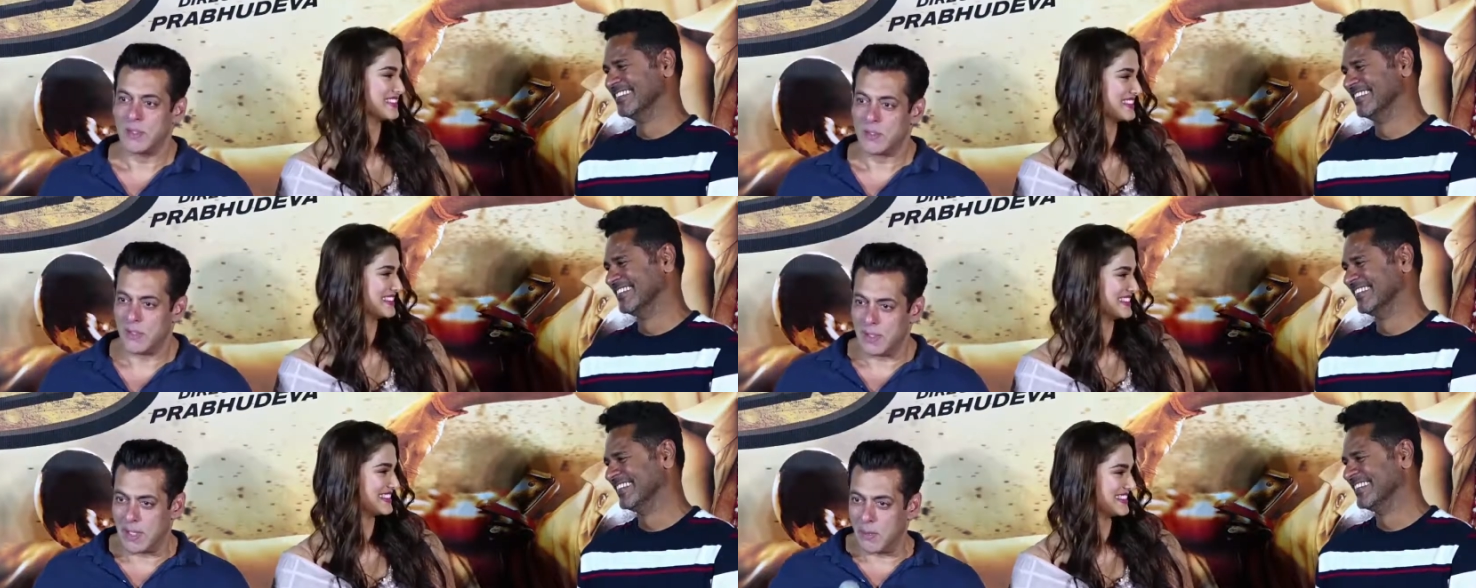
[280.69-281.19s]

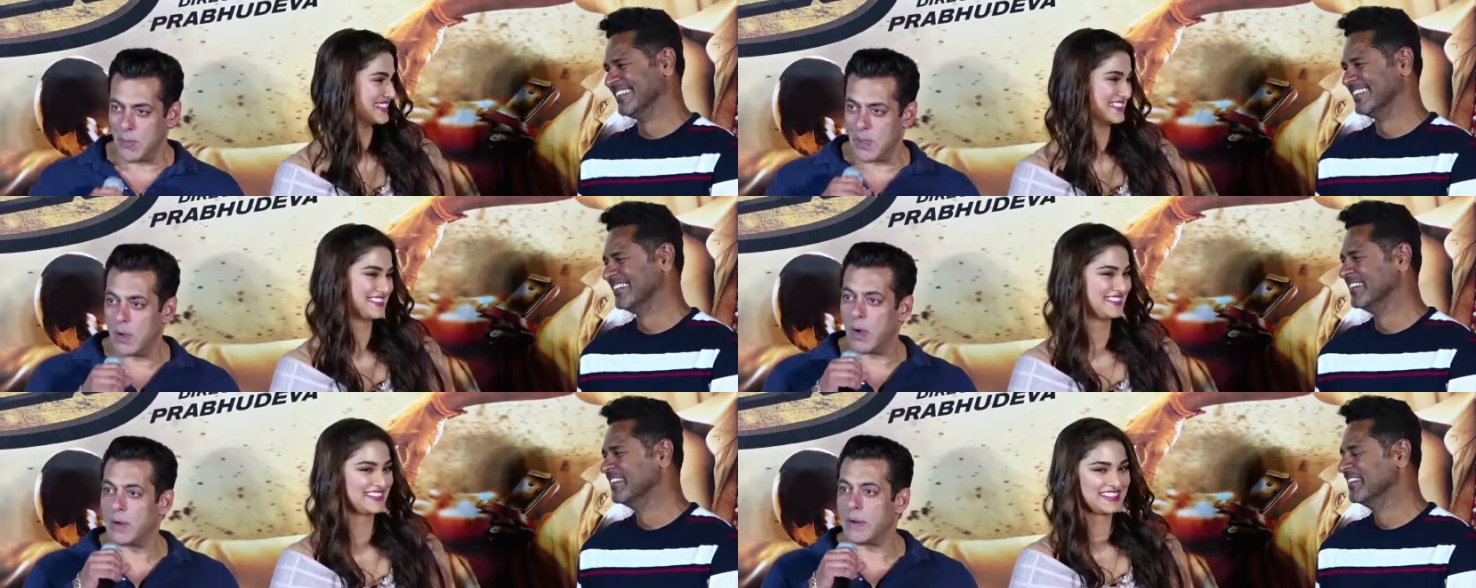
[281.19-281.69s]
Speaker 1: So then we
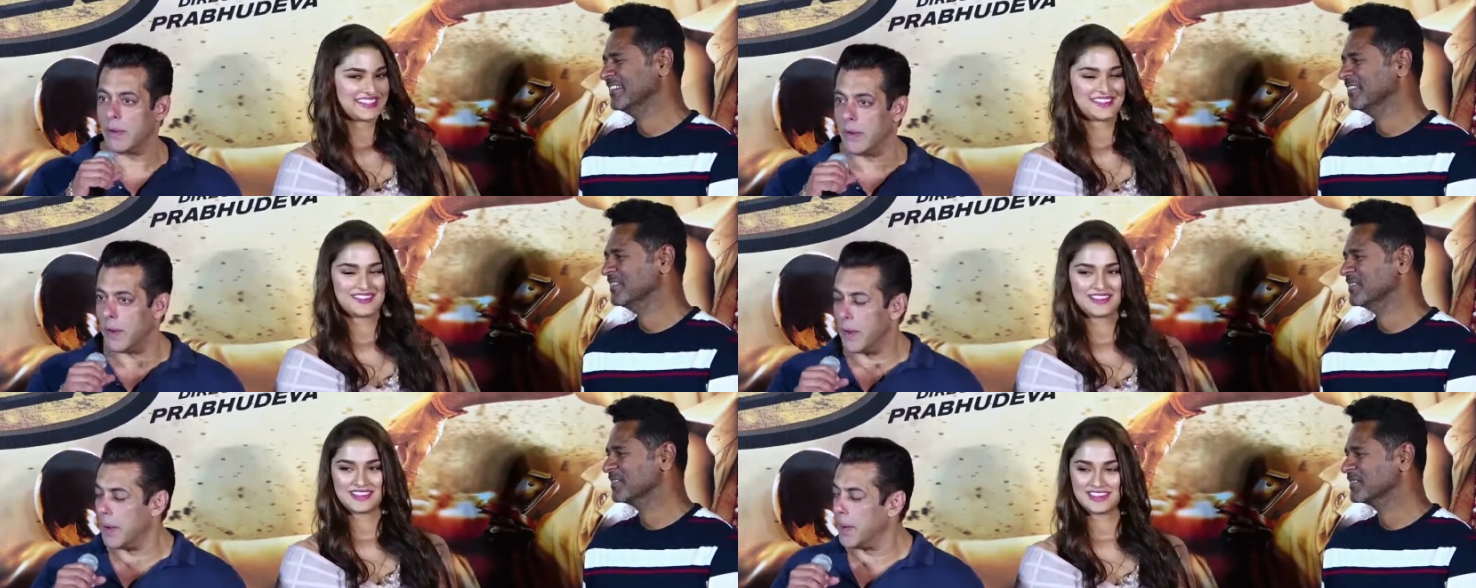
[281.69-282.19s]
got
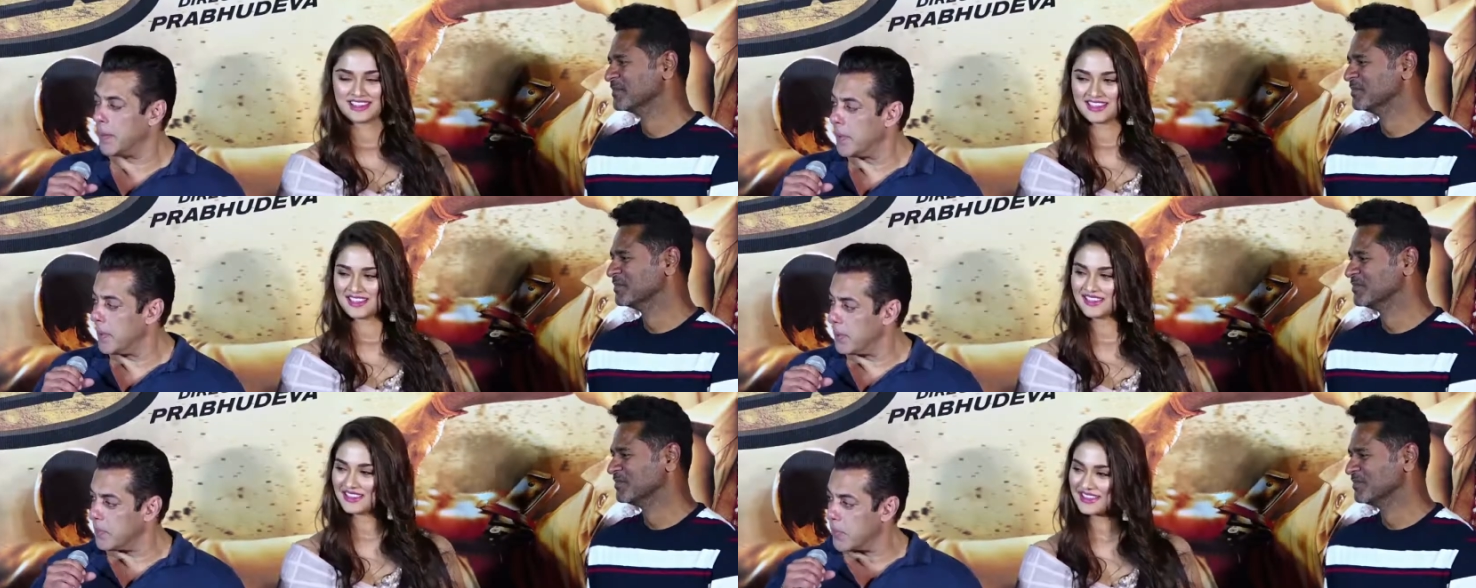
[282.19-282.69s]
uh,
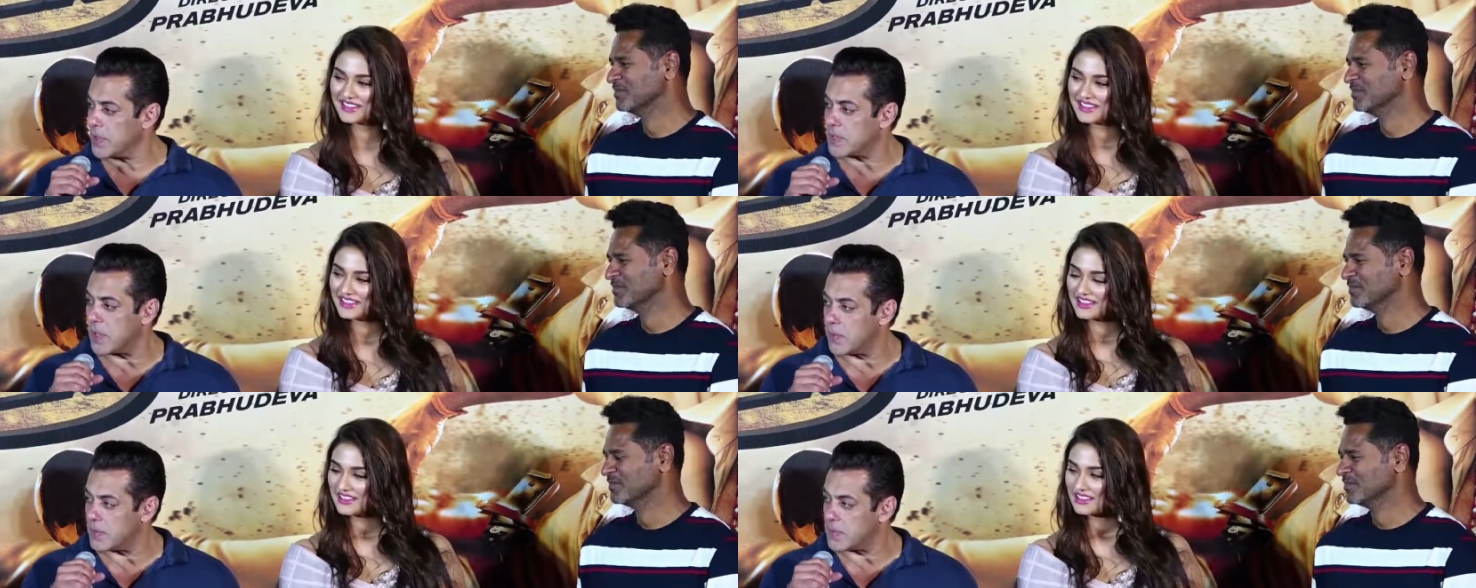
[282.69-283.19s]
a voice
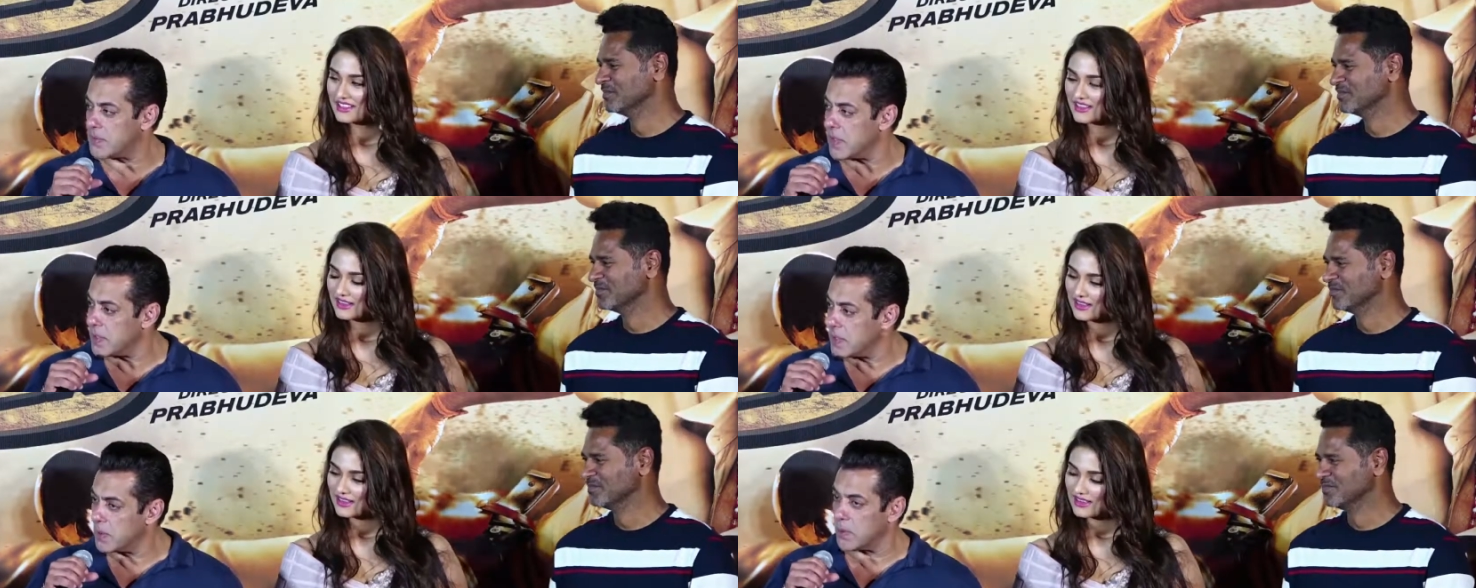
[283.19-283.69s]
that was
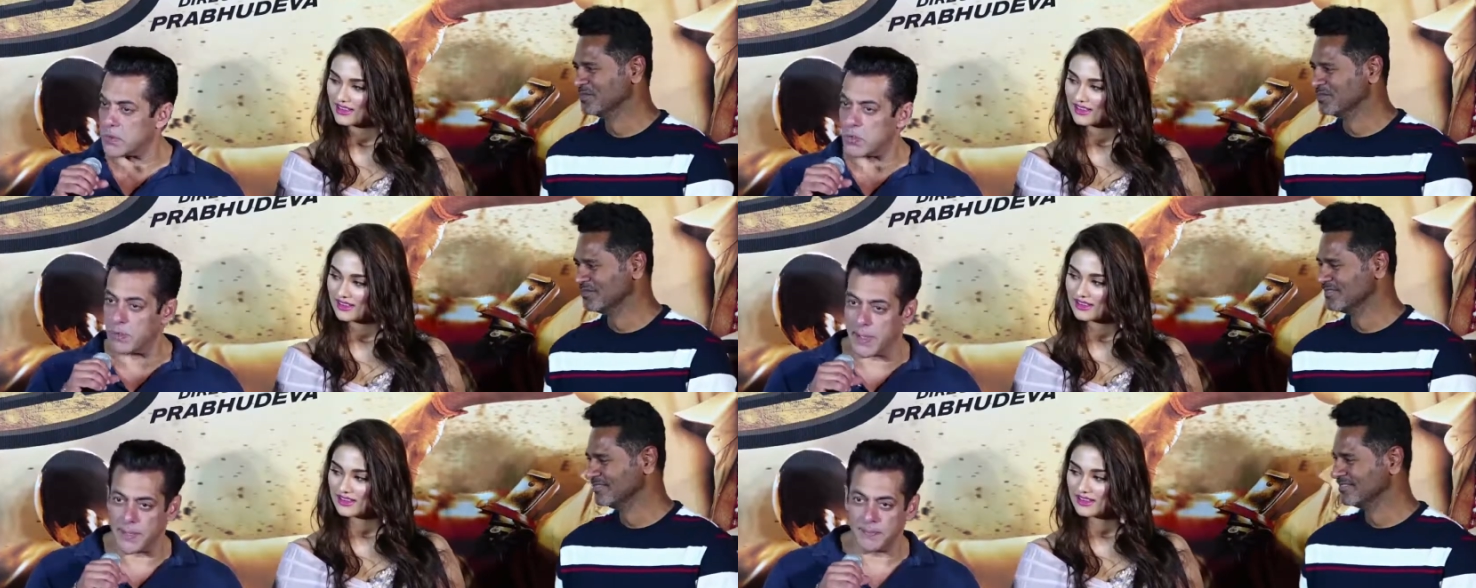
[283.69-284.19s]
very close
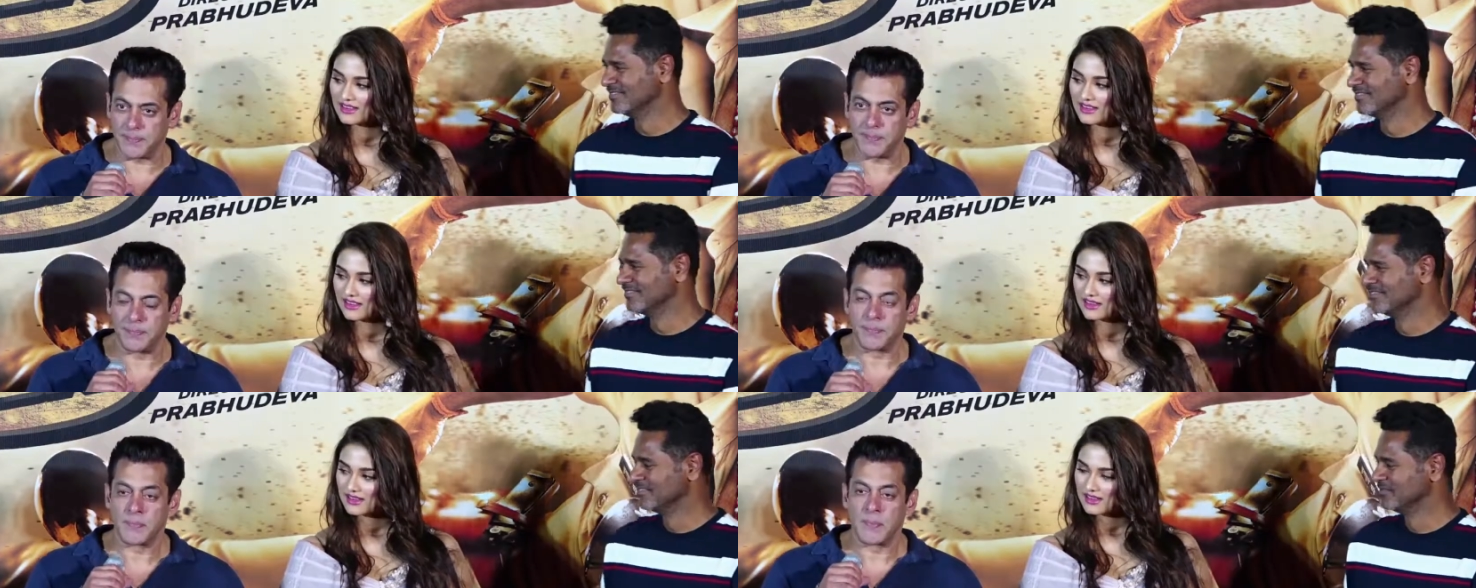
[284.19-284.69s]
to mine
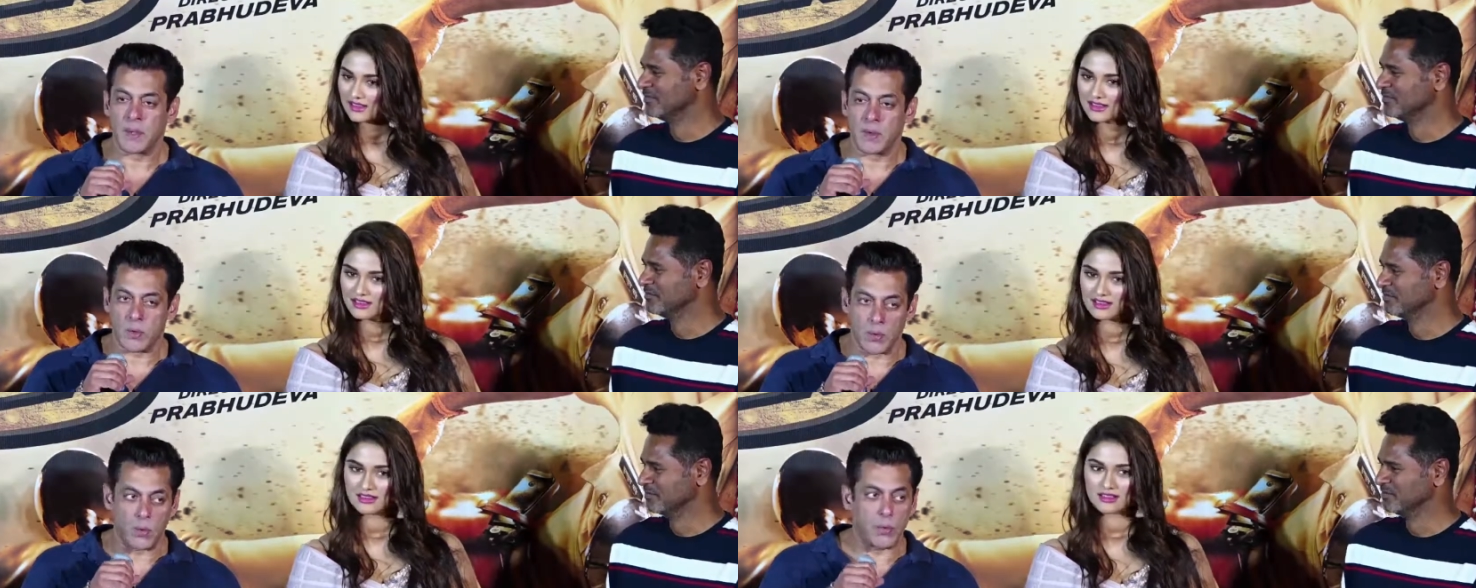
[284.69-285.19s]

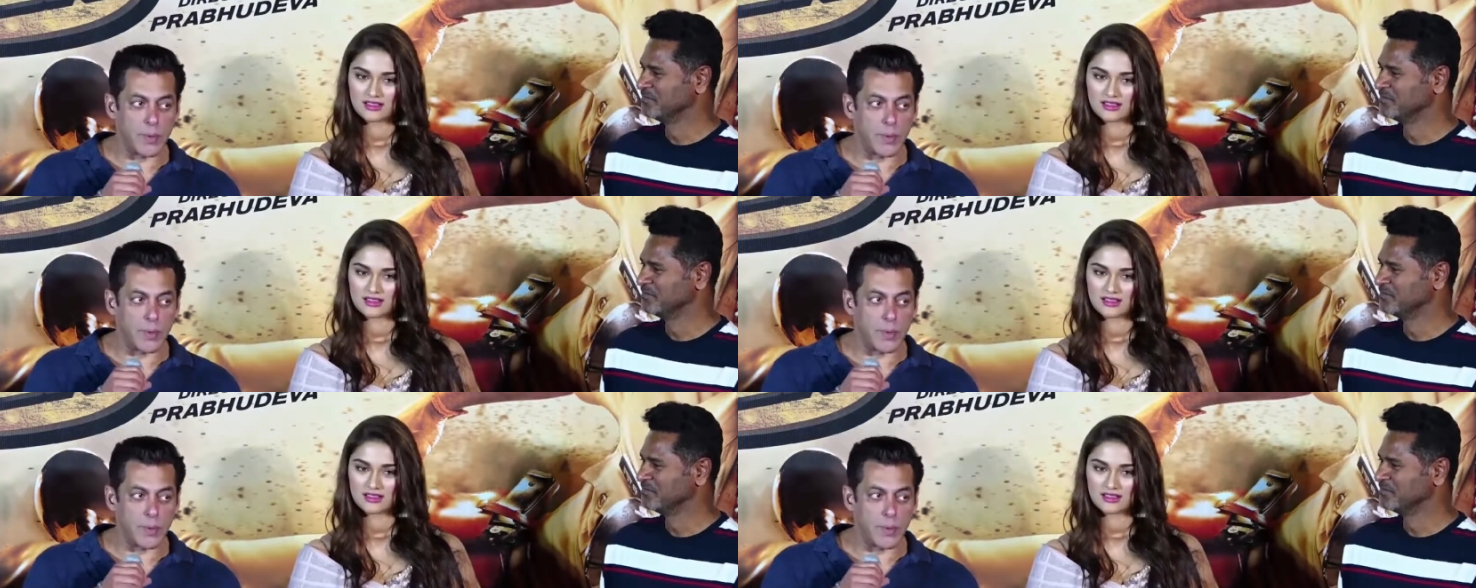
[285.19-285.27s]
to